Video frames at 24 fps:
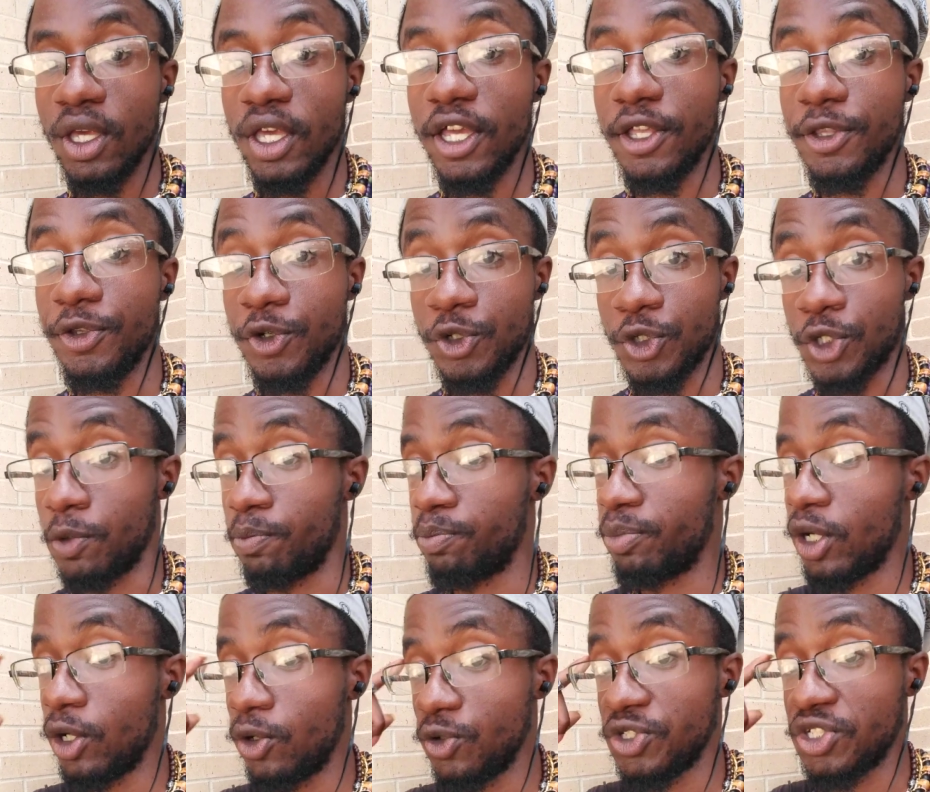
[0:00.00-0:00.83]
And you're
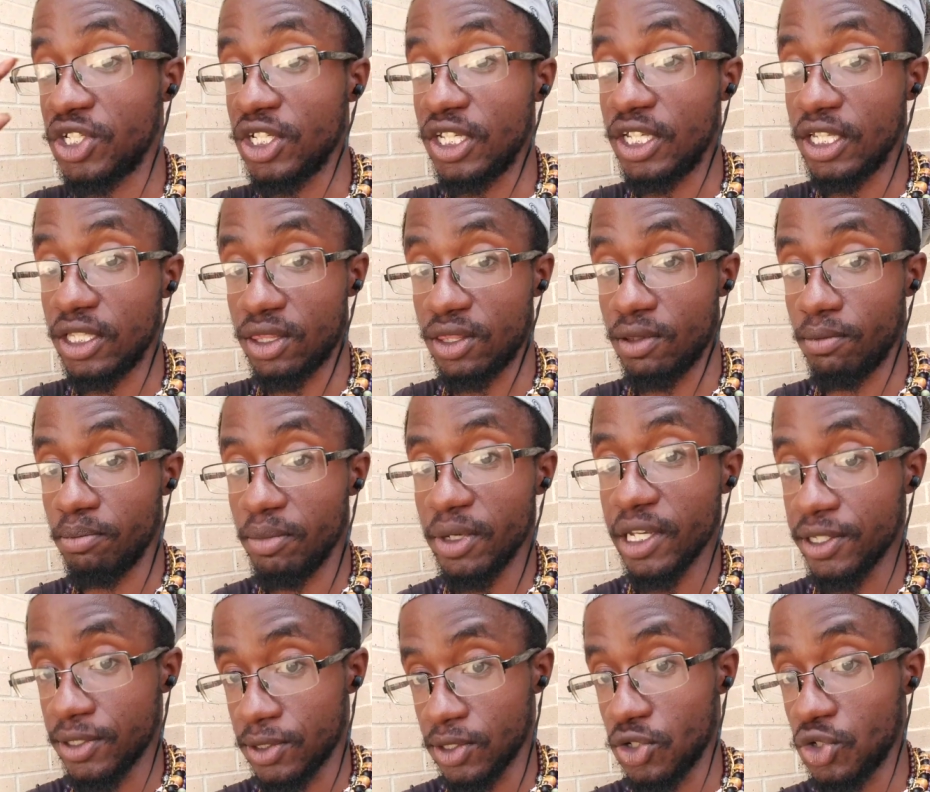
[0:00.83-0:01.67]
supposed to get the
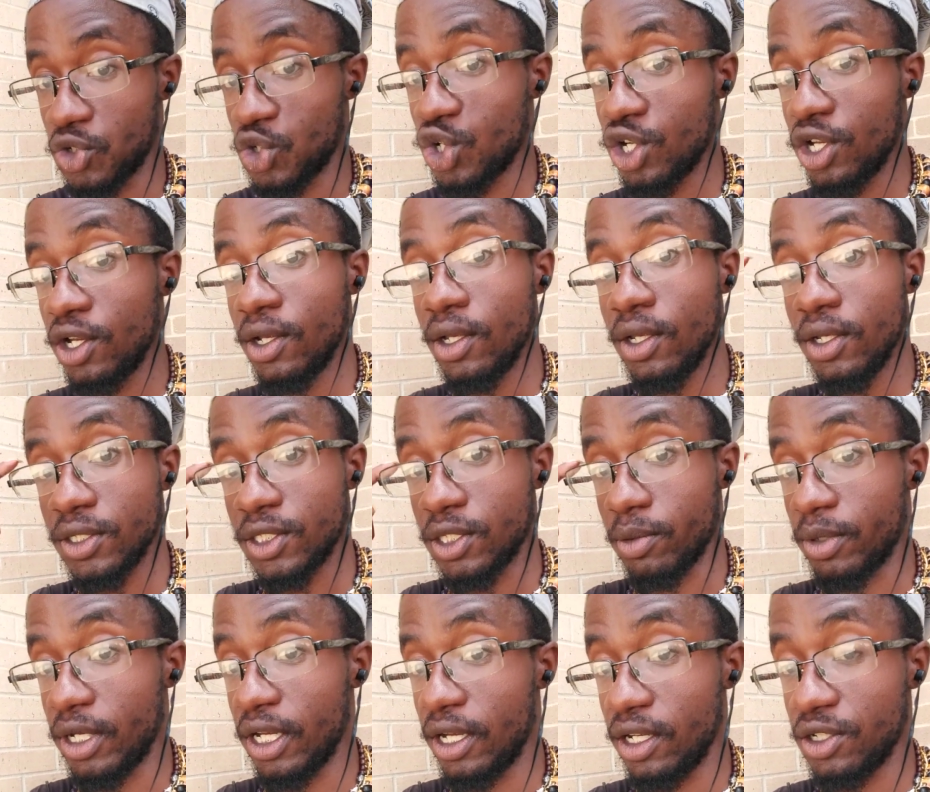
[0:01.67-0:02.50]
message
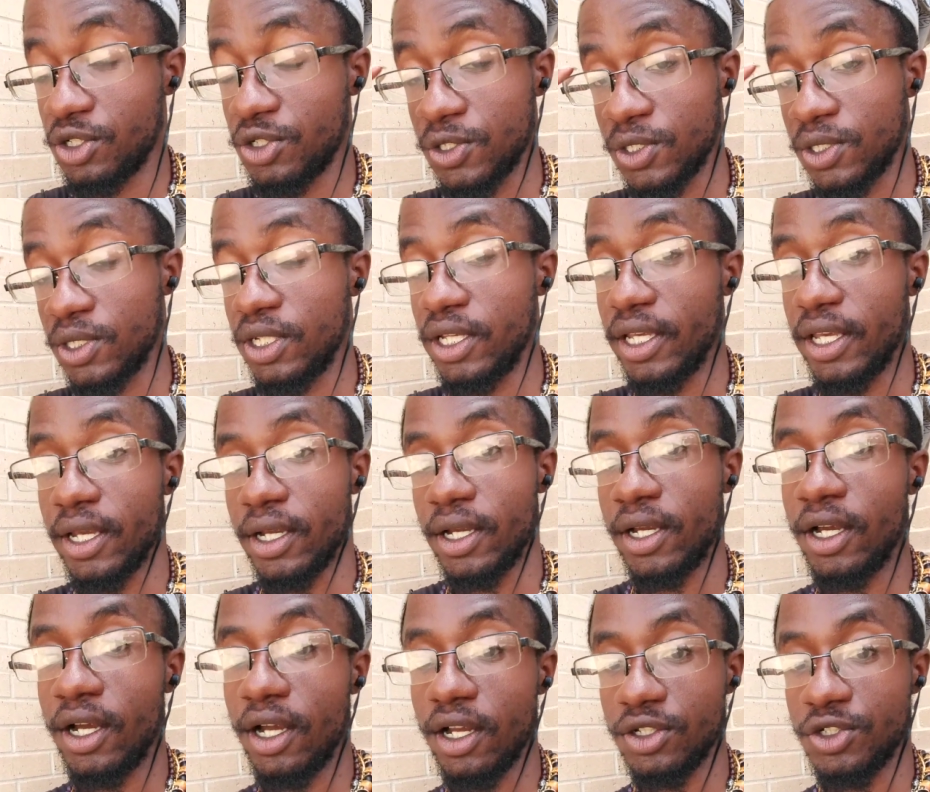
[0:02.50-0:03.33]
subconsciously
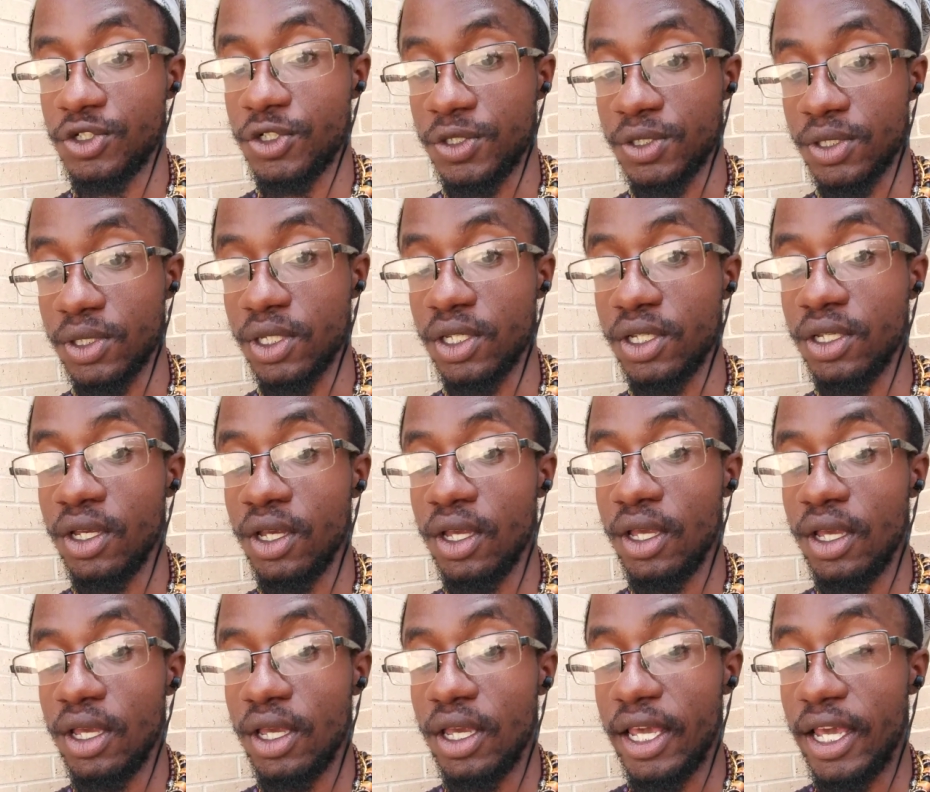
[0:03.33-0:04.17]
and consciously
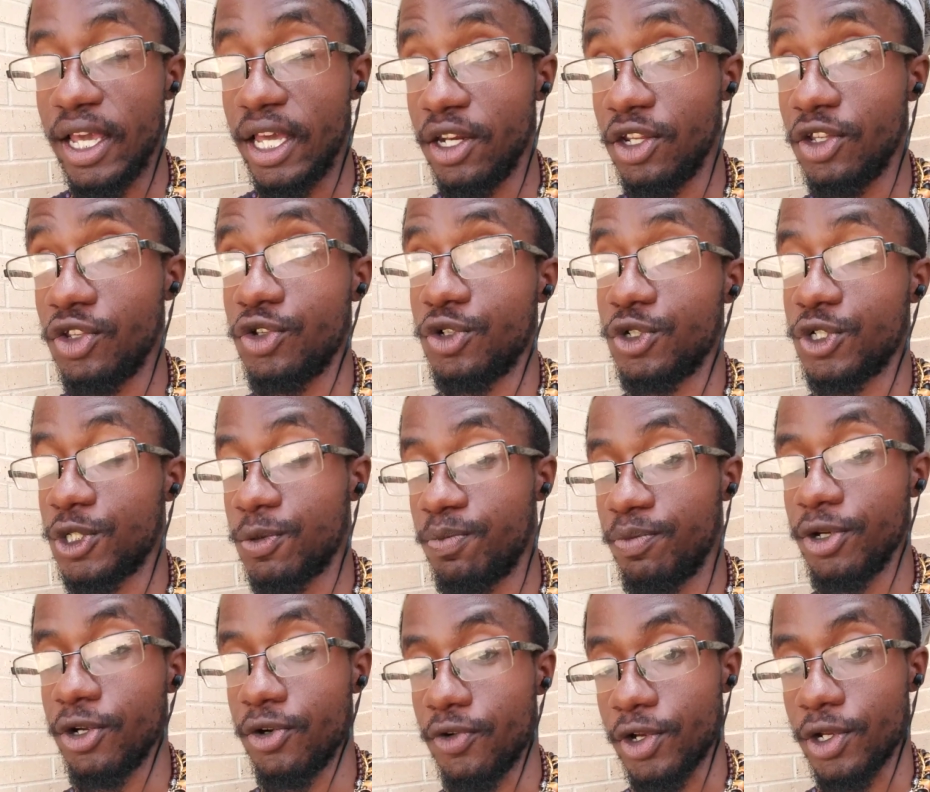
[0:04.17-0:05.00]
and in your
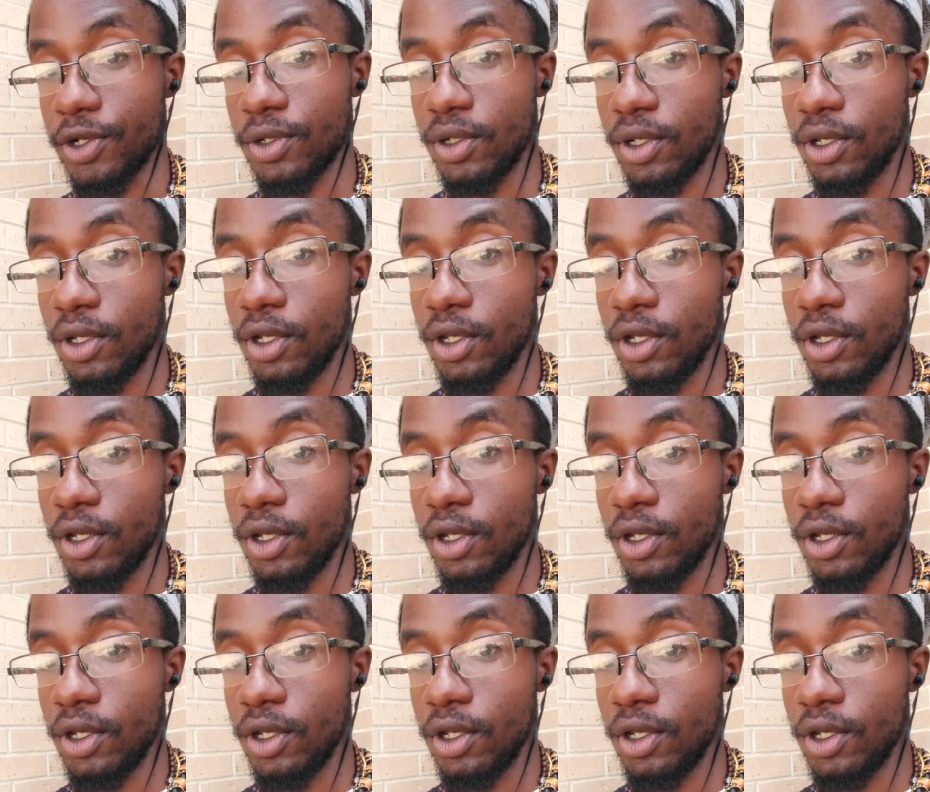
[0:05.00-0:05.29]
spirit,